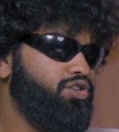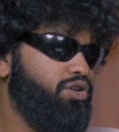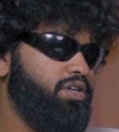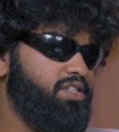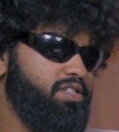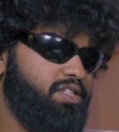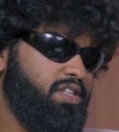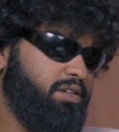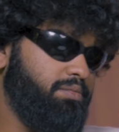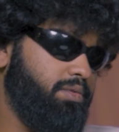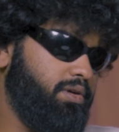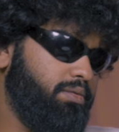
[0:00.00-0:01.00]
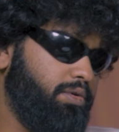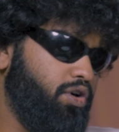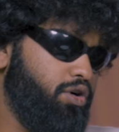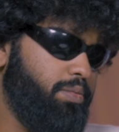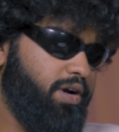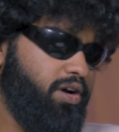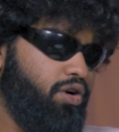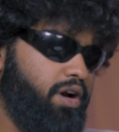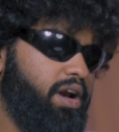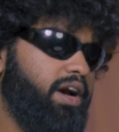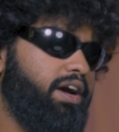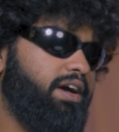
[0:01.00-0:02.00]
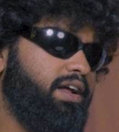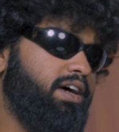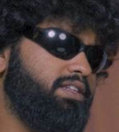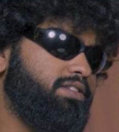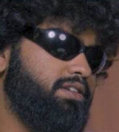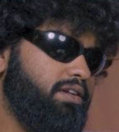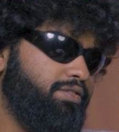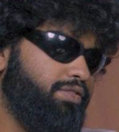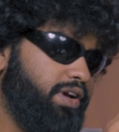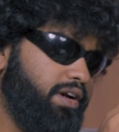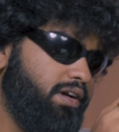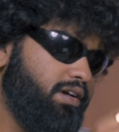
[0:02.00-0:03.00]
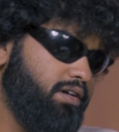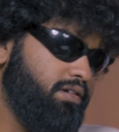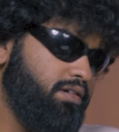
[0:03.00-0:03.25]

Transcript: sure since it's a corporate contract, it has different